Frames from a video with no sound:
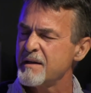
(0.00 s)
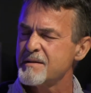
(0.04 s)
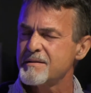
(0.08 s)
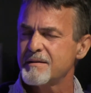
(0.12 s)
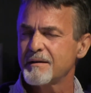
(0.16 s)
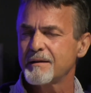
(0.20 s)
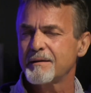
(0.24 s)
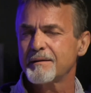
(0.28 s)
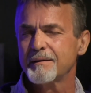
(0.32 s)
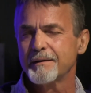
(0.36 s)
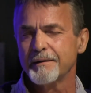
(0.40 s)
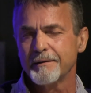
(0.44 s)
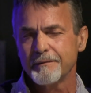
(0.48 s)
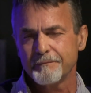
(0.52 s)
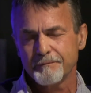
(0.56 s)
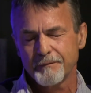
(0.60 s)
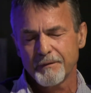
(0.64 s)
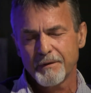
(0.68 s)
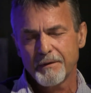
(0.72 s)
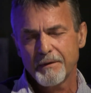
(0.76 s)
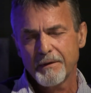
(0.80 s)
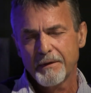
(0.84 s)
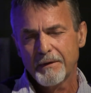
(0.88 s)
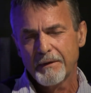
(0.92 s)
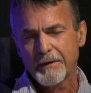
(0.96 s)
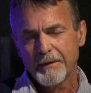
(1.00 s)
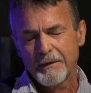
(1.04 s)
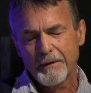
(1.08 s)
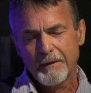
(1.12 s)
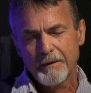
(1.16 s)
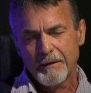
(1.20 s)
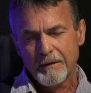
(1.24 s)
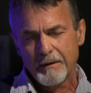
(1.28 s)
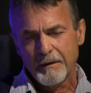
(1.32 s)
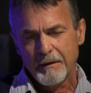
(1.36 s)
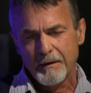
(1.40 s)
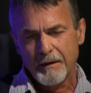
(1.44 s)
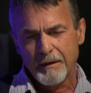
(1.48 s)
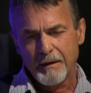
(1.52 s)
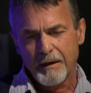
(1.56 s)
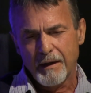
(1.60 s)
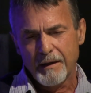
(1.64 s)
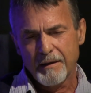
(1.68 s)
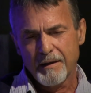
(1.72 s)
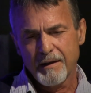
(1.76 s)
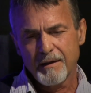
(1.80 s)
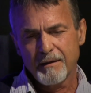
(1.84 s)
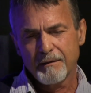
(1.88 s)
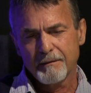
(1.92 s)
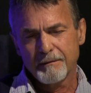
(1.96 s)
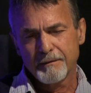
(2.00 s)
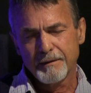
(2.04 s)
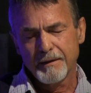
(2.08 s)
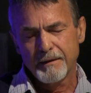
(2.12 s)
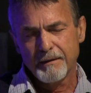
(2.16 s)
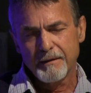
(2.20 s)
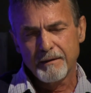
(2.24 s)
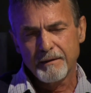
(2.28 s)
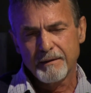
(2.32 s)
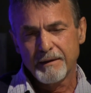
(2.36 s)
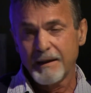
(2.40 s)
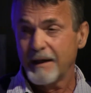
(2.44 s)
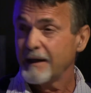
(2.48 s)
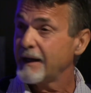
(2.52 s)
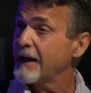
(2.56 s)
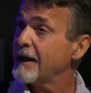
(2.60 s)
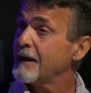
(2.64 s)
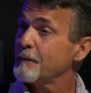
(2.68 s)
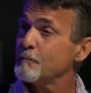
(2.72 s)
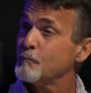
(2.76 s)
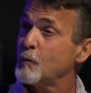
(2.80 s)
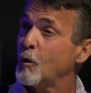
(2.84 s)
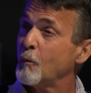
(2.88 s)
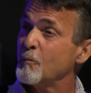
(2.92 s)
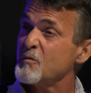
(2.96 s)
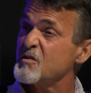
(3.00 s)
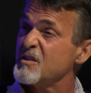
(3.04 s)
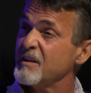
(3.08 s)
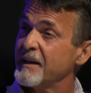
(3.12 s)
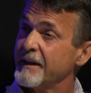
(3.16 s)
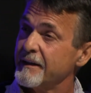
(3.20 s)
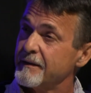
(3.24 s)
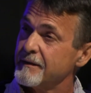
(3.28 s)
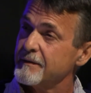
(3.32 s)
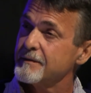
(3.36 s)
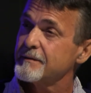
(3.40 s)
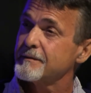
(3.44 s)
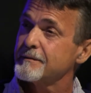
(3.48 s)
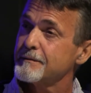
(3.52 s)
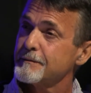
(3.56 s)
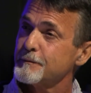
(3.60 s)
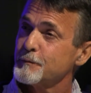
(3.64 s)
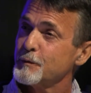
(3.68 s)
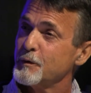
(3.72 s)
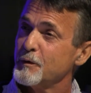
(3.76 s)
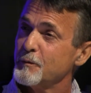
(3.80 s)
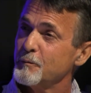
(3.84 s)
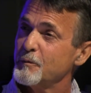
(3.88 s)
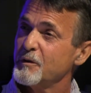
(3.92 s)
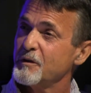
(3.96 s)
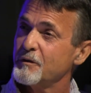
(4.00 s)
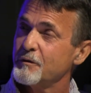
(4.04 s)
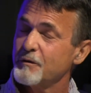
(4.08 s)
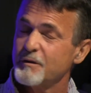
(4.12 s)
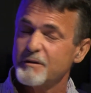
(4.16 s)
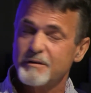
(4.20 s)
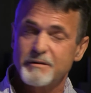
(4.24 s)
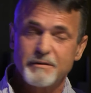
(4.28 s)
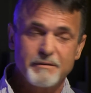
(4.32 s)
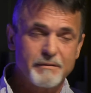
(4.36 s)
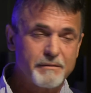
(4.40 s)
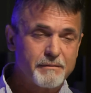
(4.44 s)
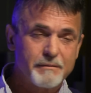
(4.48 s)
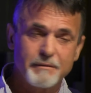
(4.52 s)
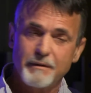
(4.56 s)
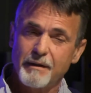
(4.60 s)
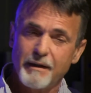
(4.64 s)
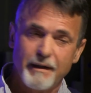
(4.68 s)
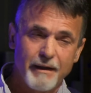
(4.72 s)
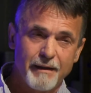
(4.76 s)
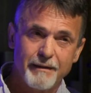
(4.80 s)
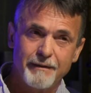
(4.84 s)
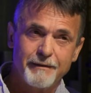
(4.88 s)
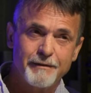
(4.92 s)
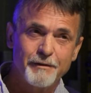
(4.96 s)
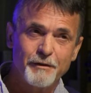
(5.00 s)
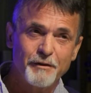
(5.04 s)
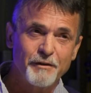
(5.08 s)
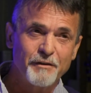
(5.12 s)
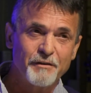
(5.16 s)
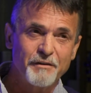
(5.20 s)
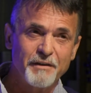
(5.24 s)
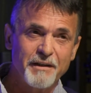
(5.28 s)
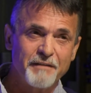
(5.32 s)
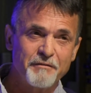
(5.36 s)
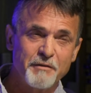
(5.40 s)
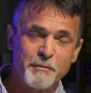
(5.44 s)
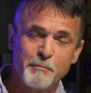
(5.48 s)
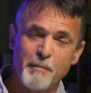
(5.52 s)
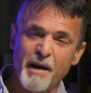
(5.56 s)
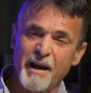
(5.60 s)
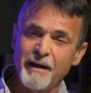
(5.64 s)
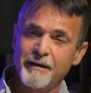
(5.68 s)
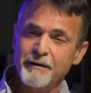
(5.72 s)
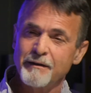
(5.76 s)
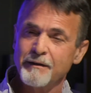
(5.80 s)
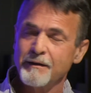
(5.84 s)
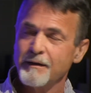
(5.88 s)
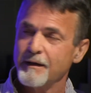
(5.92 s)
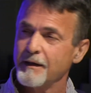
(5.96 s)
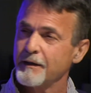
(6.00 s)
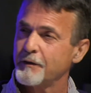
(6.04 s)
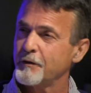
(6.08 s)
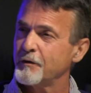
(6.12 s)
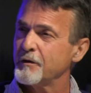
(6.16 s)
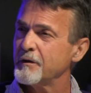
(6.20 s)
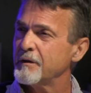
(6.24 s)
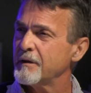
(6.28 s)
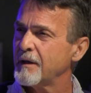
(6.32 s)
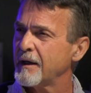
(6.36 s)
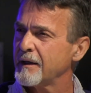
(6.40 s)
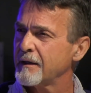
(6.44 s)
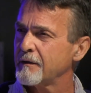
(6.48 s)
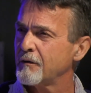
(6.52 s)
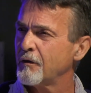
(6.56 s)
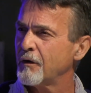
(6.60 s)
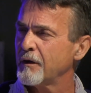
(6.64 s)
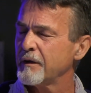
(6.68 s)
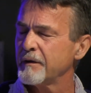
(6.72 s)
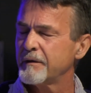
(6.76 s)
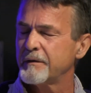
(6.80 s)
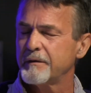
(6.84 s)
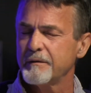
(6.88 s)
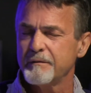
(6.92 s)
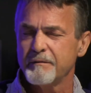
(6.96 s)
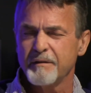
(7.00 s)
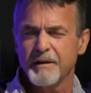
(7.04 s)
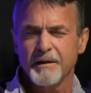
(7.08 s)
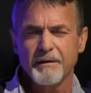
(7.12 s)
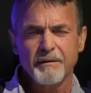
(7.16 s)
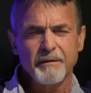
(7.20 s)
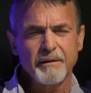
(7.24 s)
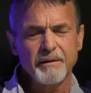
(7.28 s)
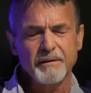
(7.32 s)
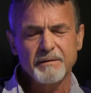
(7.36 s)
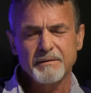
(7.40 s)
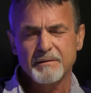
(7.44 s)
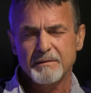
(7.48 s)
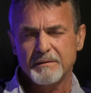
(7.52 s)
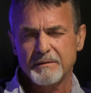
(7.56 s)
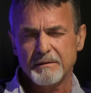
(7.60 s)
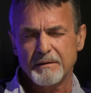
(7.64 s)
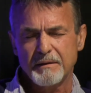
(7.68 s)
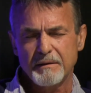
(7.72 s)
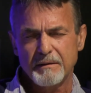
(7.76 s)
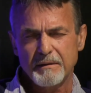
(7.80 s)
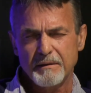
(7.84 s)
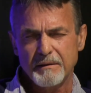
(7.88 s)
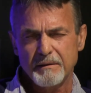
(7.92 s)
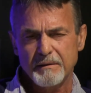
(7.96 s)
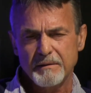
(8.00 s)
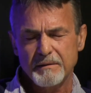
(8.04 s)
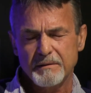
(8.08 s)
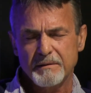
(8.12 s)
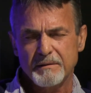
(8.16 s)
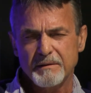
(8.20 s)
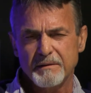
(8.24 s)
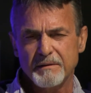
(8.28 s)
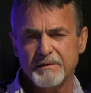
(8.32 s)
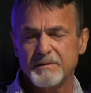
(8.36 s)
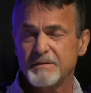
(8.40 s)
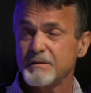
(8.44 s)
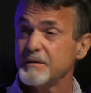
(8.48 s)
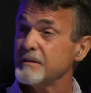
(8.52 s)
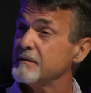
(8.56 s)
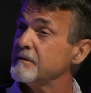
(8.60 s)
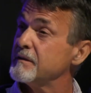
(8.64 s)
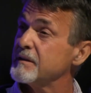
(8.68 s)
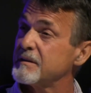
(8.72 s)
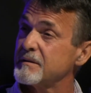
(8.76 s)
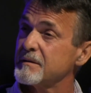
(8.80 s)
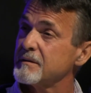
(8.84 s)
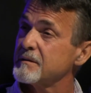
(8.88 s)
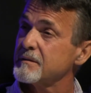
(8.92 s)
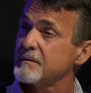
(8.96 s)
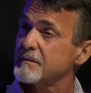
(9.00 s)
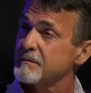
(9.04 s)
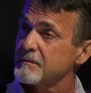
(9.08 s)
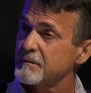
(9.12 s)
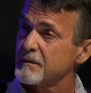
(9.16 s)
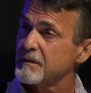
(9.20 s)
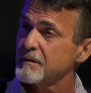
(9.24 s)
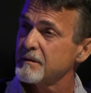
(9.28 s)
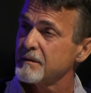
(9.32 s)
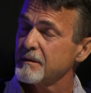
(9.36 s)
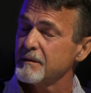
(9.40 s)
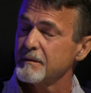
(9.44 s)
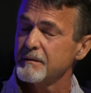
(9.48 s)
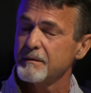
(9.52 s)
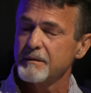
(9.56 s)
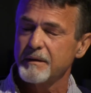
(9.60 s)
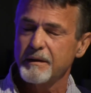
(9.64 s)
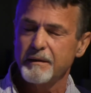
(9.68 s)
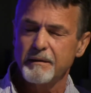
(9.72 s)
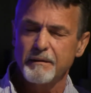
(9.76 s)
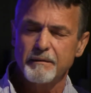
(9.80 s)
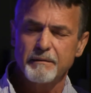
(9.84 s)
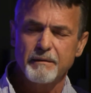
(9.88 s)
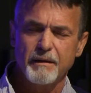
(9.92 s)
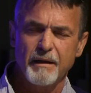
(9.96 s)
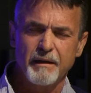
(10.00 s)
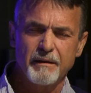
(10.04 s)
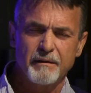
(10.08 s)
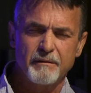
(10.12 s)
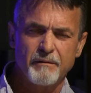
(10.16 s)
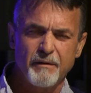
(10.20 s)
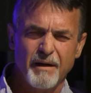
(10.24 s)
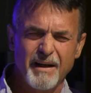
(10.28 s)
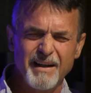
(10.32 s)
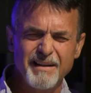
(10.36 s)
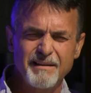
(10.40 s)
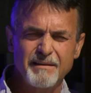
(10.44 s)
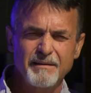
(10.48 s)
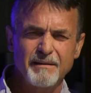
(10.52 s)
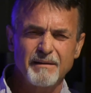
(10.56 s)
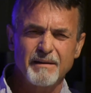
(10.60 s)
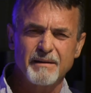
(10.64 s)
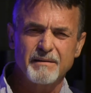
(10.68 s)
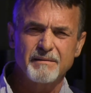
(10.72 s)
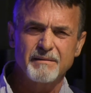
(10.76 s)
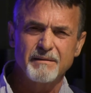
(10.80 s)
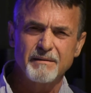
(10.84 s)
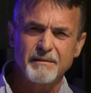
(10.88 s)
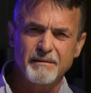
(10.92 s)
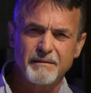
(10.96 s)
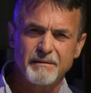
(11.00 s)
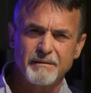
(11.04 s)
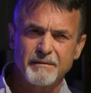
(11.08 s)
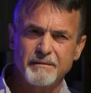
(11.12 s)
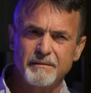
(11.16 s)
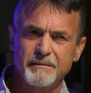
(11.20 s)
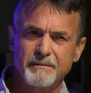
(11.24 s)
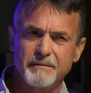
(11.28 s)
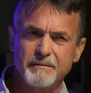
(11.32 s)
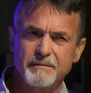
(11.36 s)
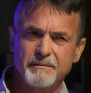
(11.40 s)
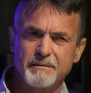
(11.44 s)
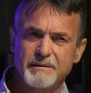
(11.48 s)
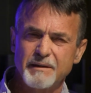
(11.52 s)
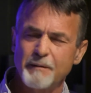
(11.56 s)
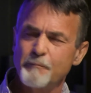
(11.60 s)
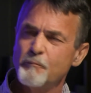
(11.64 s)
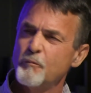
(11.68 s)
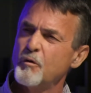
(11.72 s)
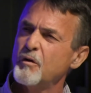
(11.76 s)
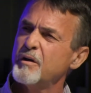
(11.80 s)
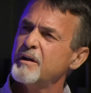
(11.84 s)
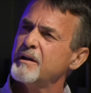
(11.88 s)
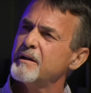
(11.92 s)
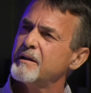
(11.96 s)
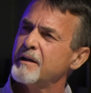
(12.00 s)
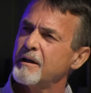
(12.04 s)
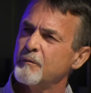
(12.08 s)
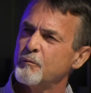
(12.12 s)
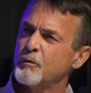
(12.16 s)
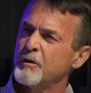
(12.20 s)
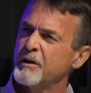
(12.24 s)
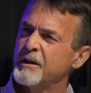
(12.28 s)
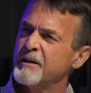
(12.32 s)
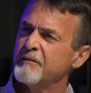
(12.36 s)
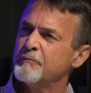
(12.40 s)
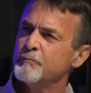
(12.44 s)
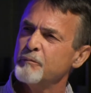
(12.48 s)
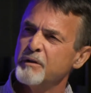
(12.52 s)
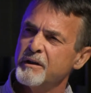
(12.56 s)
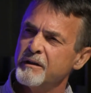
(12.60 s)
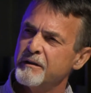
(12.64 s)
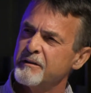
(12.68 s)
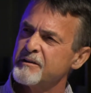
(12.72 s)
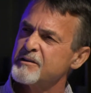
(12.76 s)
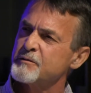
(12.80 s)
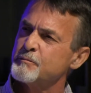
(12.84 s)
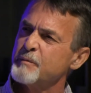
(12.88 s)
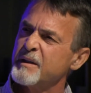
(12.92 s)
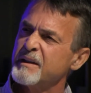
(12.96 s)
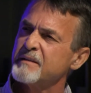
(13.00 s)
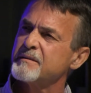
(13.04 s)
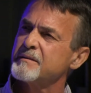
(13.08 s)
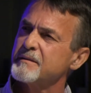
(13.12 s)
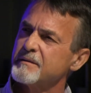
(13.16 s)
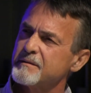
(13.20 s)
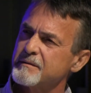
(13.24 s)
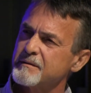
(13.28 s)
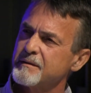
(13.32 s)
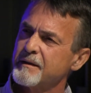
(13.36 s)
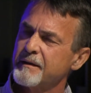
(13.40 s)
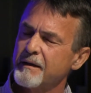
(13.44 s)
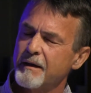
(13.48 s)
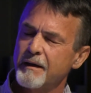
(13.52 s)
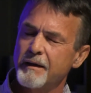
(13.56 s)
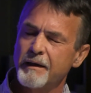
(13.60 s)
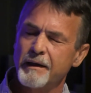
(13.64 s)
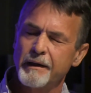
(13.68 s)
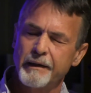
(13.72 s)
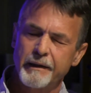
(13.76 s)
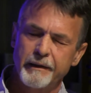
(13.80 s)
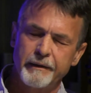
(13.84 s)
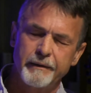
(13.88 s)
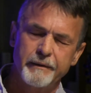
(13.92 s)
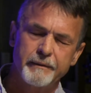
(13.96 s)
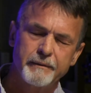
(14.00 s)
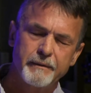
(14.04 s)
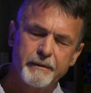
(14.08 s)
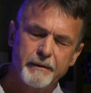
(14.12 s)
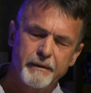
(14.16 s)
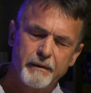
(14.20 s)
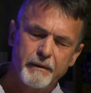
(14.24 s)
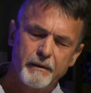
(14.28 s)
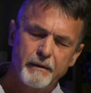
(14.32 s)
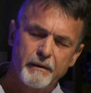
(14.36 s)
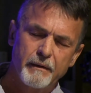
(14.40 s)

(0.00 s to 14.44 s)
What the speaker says: basically, I then dug out Mom's letters, because I turned to every manual I could. I'd gone to various church services, and tried to listen to somebody that would give me this message that I